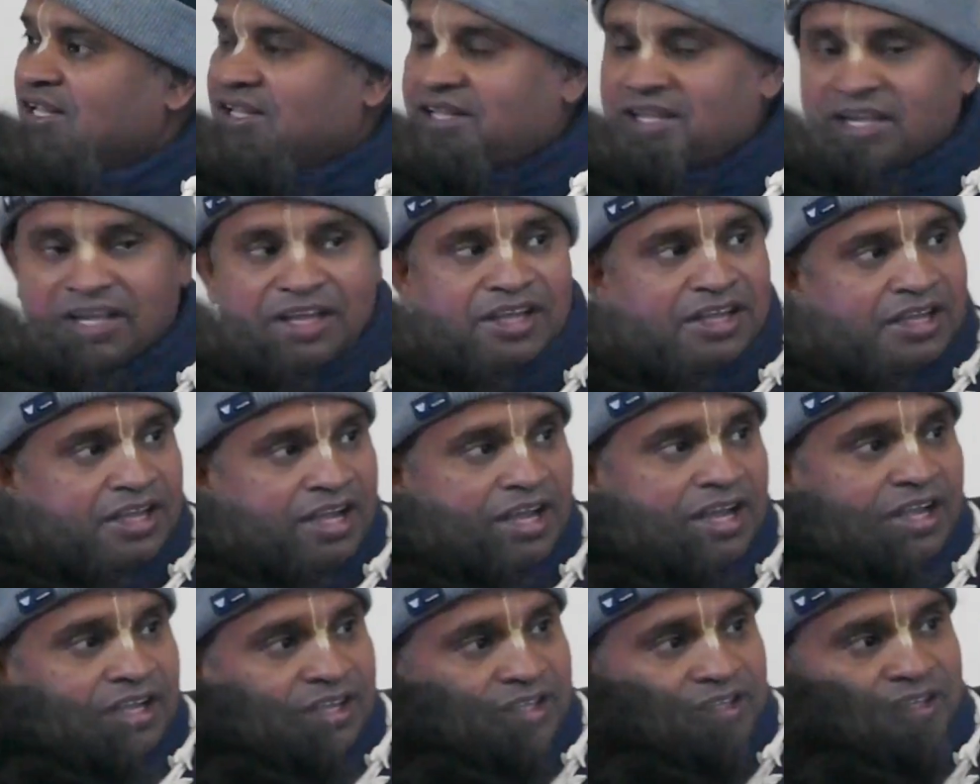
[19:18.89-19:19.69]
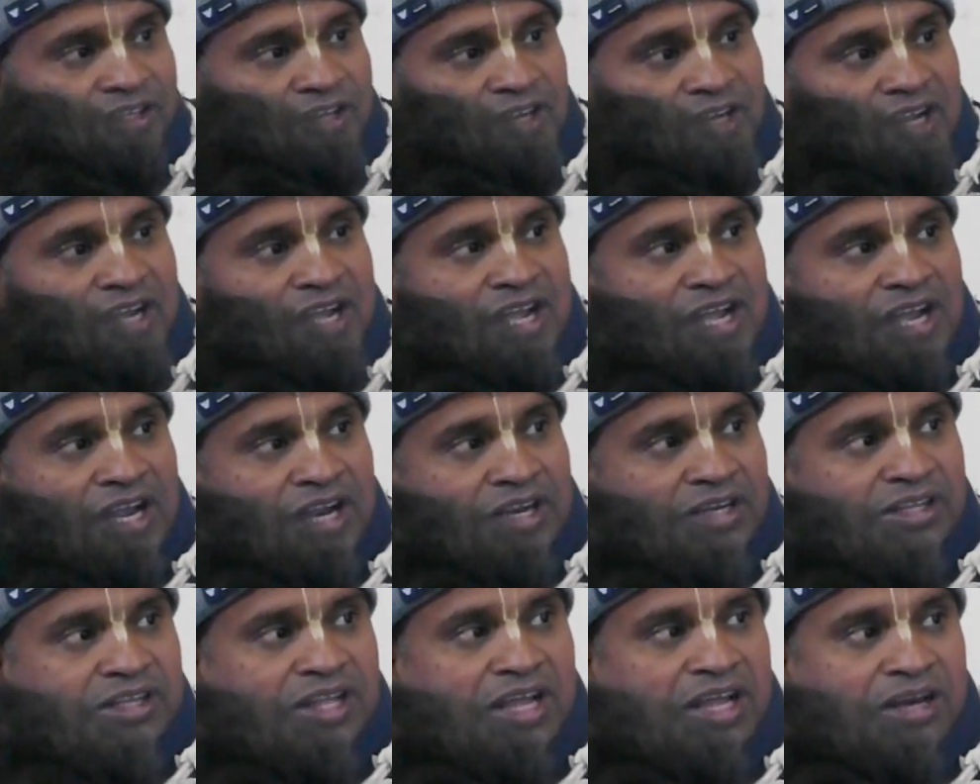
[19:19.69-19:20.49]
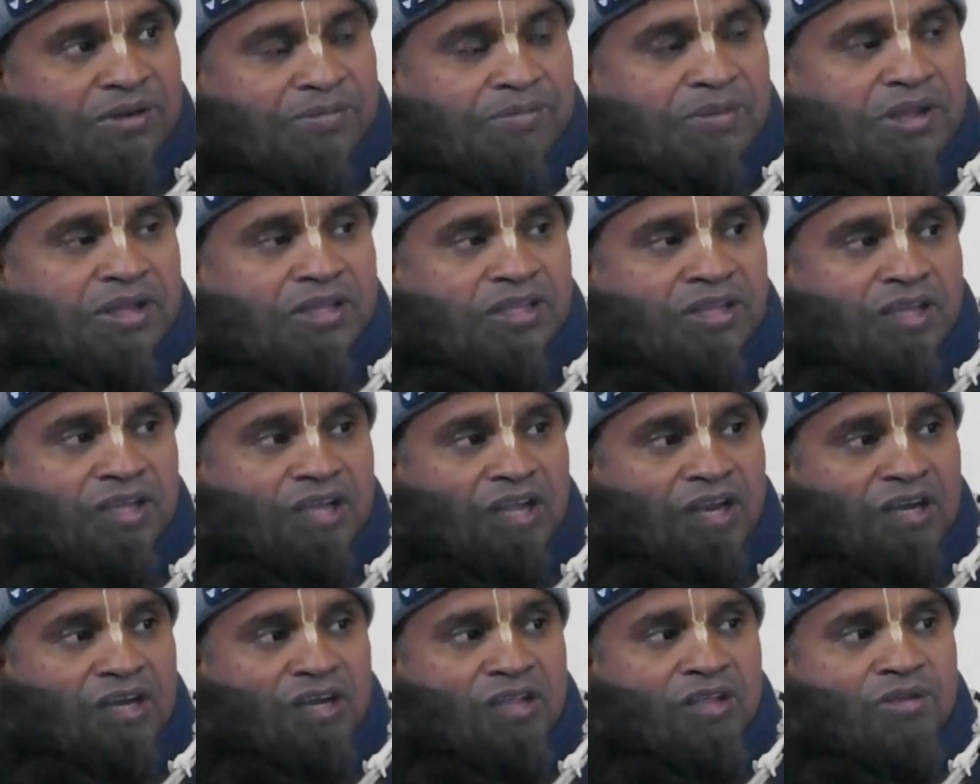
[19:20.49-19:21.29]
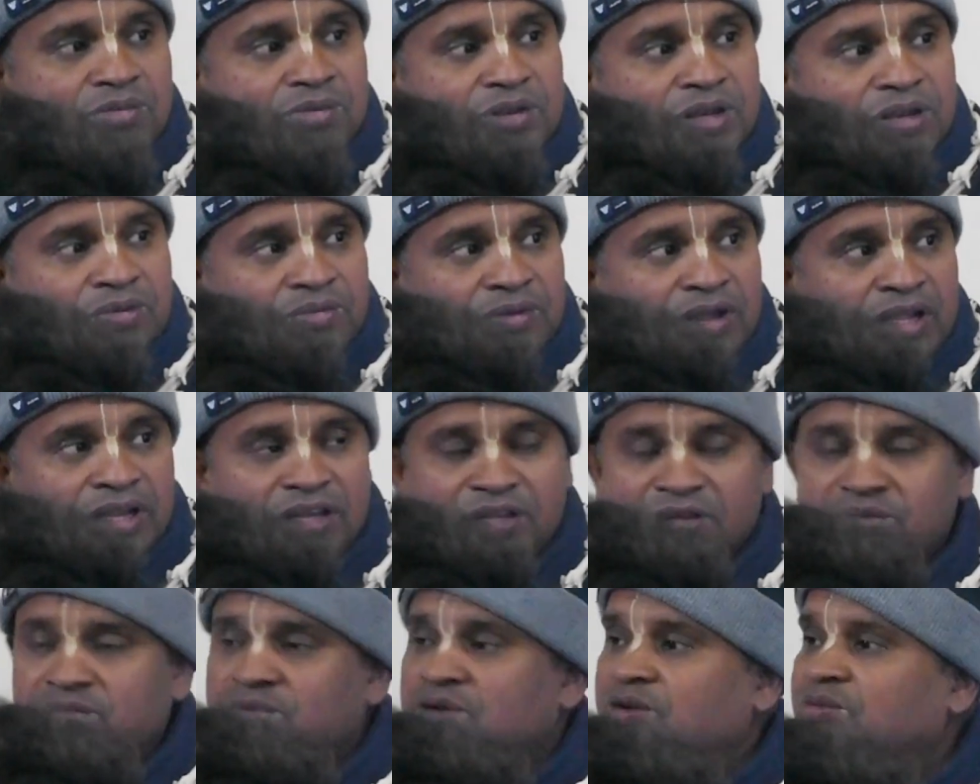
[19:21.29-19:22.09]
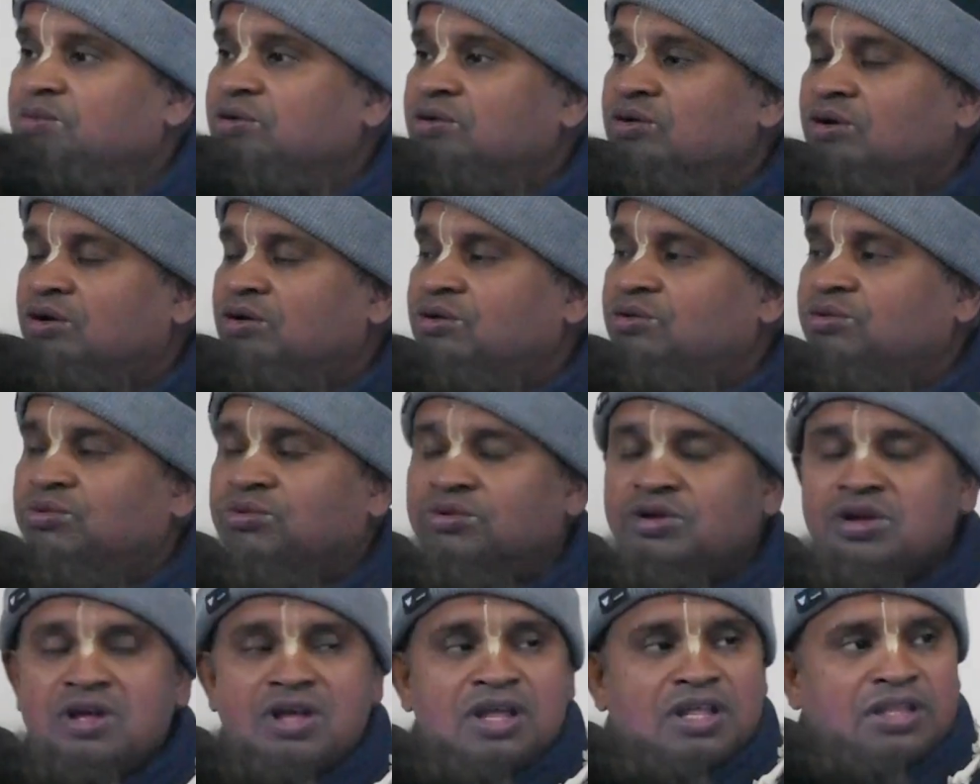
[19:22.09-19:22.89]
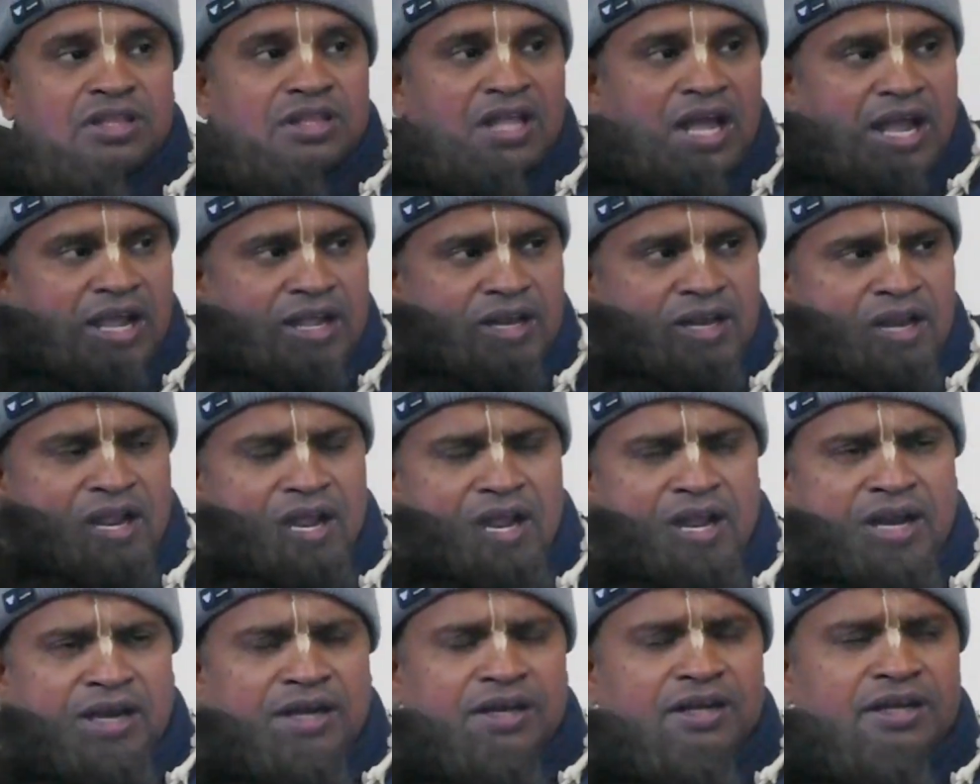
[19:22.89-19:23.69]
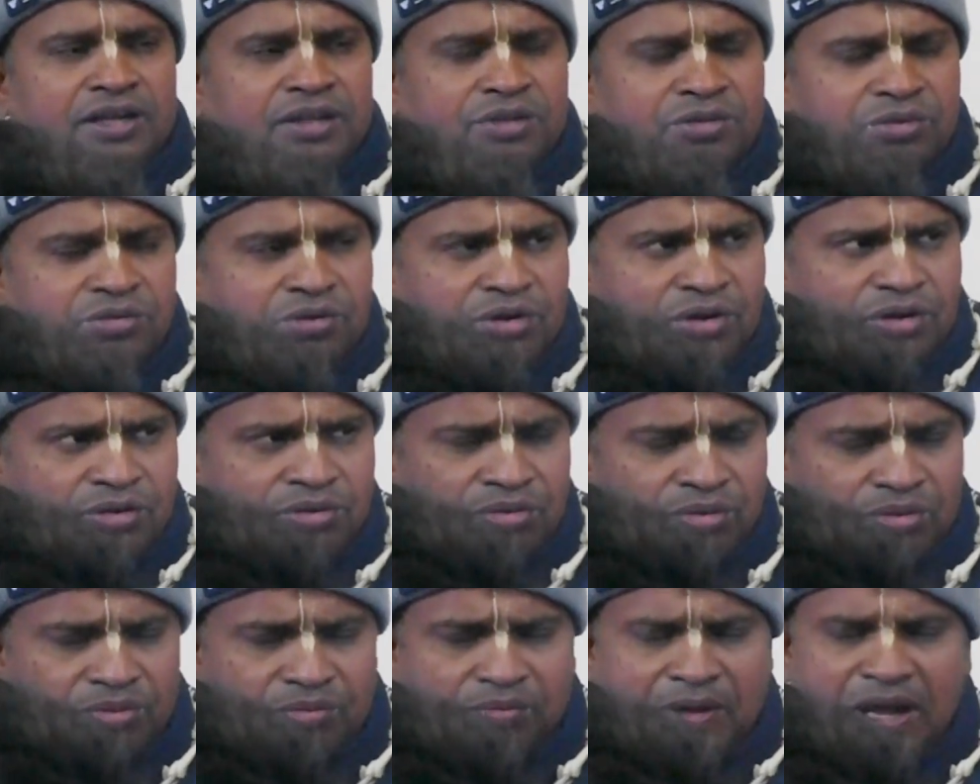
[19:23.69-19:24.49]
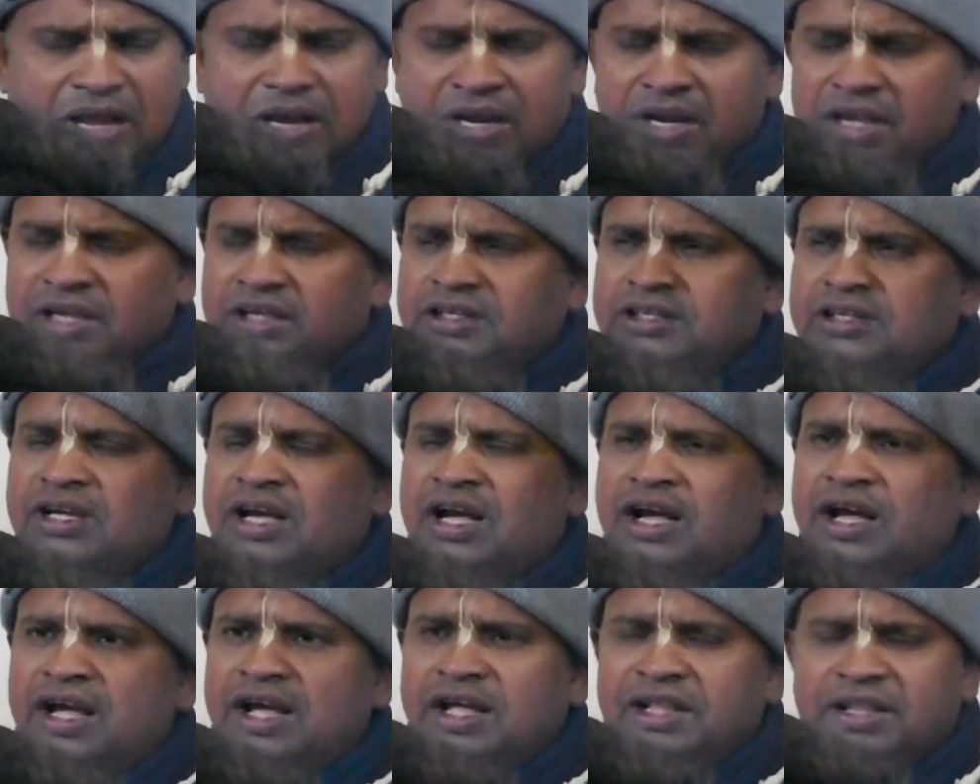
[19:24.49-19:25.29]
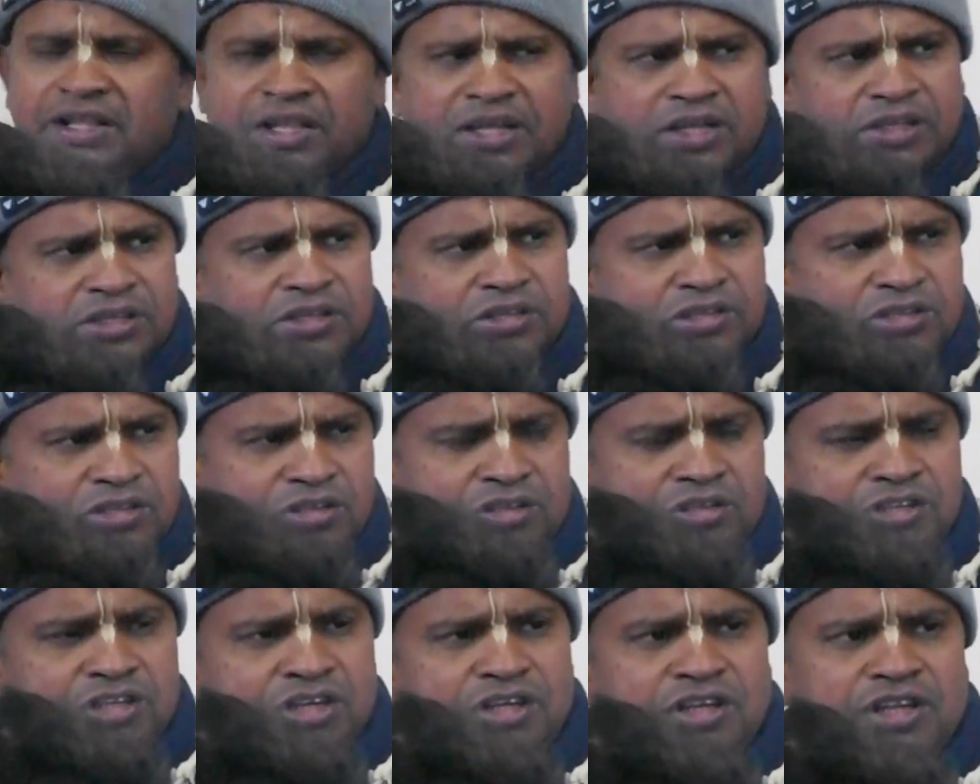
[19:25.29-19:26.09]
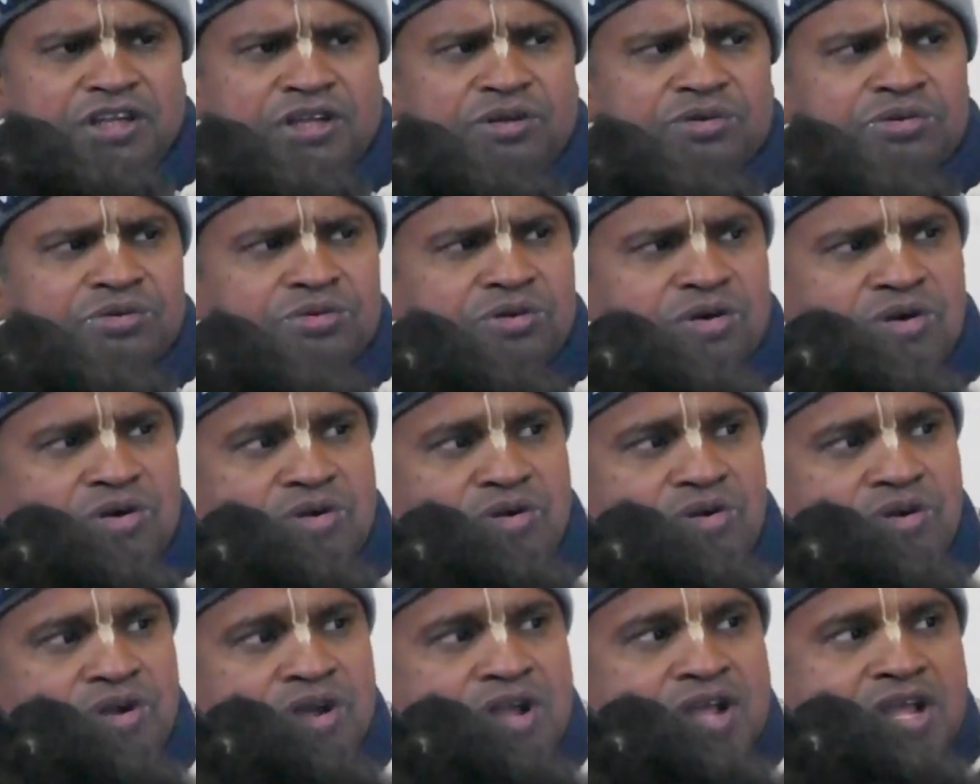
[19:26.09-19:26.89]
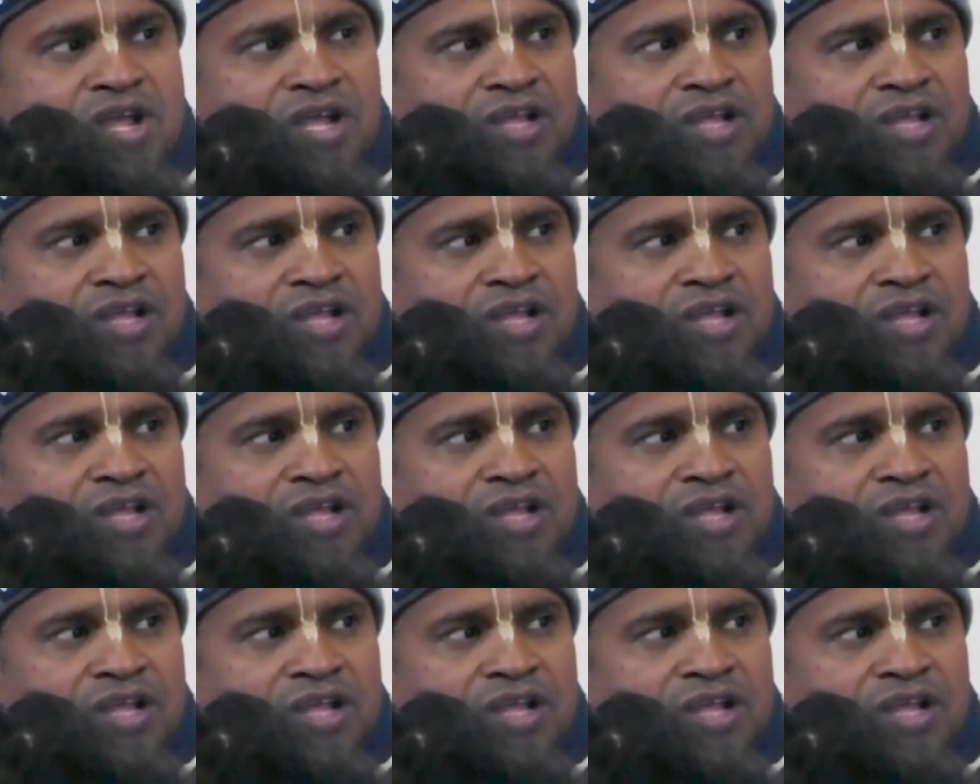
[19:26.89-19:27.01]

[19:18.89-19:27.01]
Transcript: They engage and they are making, and everywhere you will go to Thailand, you go to Malaysia, any city you go,